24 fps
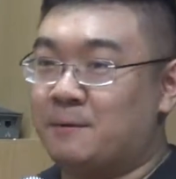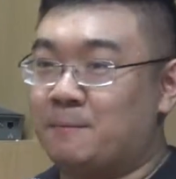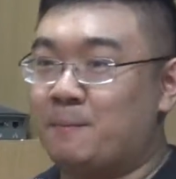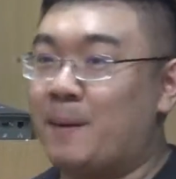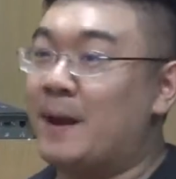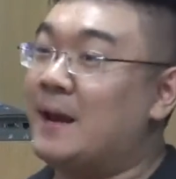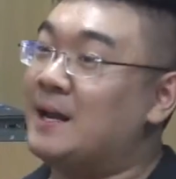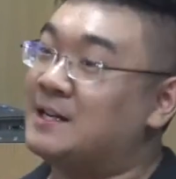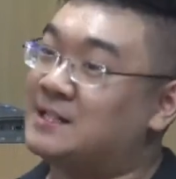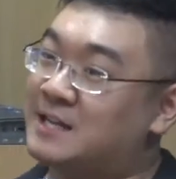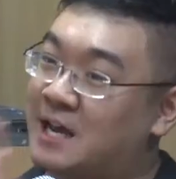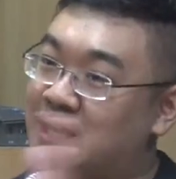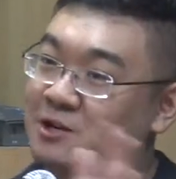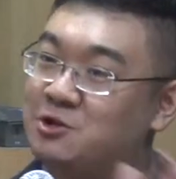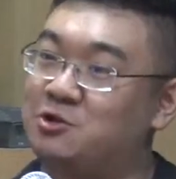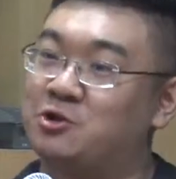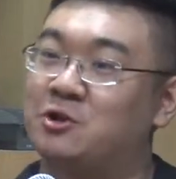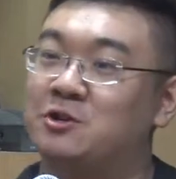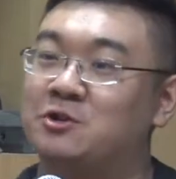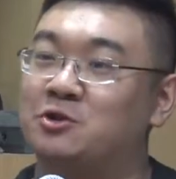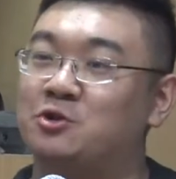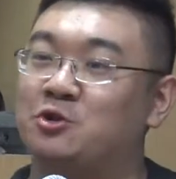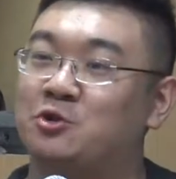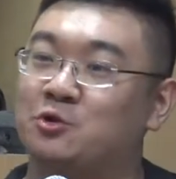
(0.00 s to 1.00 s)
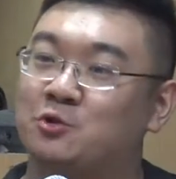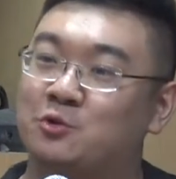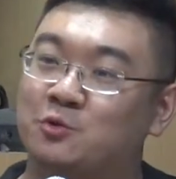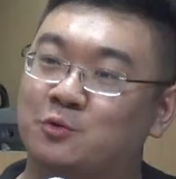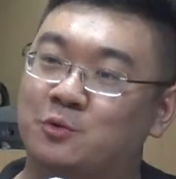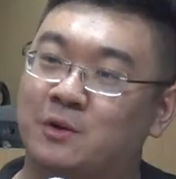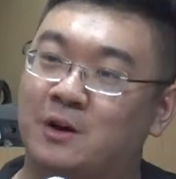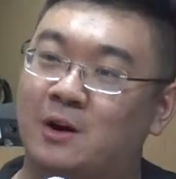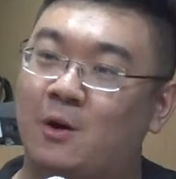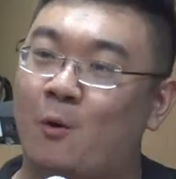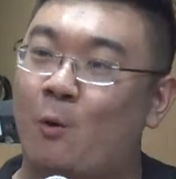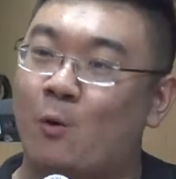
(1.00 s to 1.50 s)
pay attention to
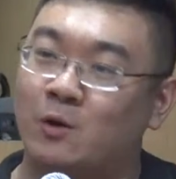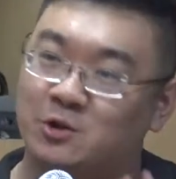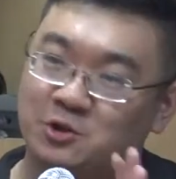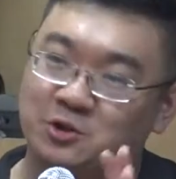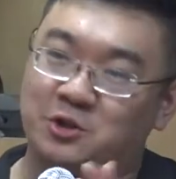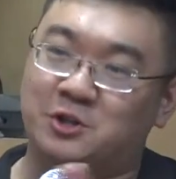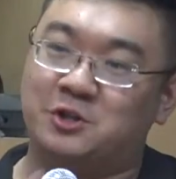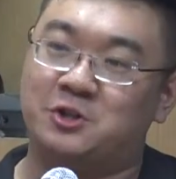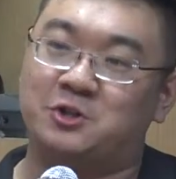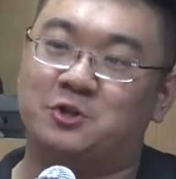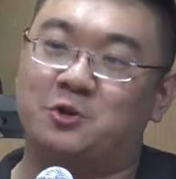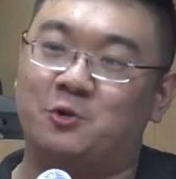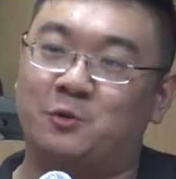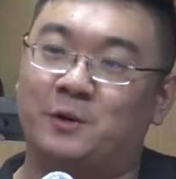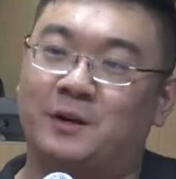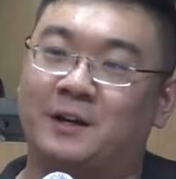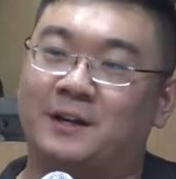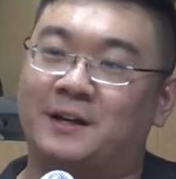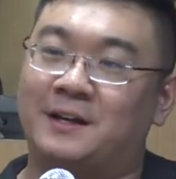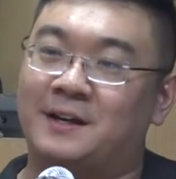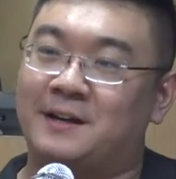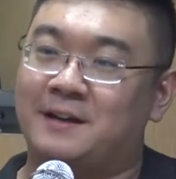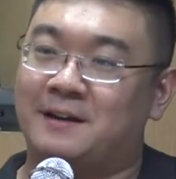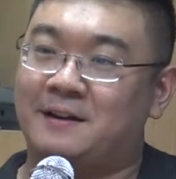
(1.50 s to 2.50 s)
what she's doing